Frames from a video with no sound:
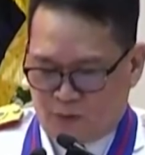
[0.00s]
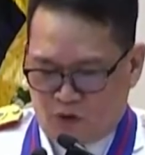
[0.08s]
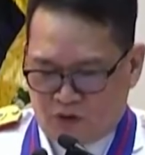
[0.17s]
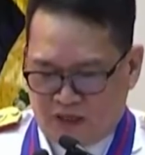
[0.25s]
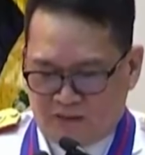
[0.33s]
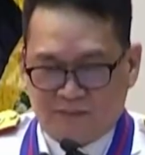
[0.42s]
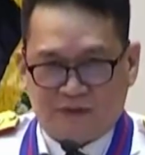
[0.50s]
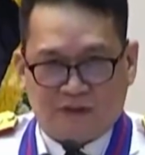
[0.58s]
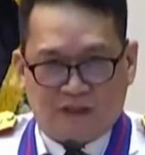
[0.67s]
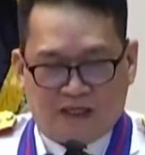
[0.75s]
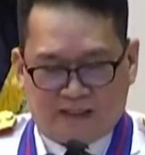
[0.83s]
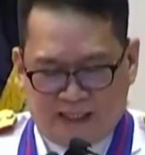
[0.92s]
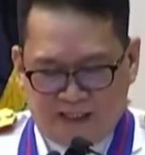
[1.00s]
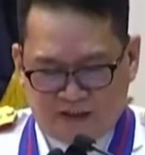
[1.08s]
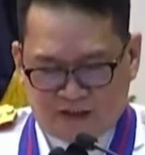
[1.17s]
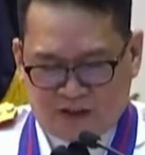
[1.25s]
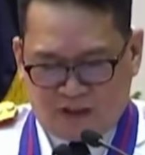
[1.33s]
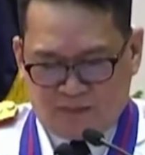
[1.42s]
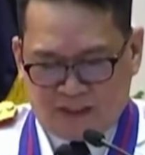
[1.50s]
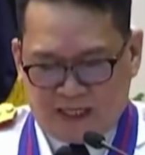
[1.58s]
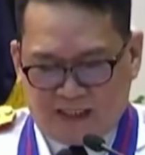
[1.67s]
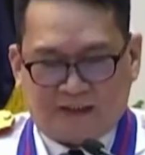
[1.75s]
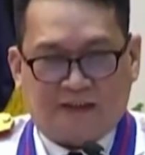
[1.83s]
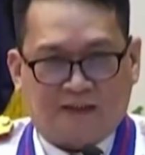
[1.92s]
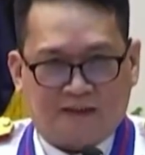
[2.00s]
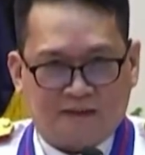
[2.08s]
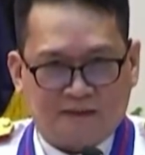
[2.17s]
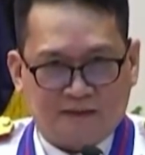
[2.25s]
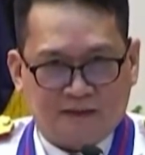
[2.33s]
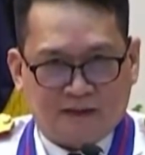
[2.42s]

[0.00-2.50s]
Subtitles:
its programs against criminality,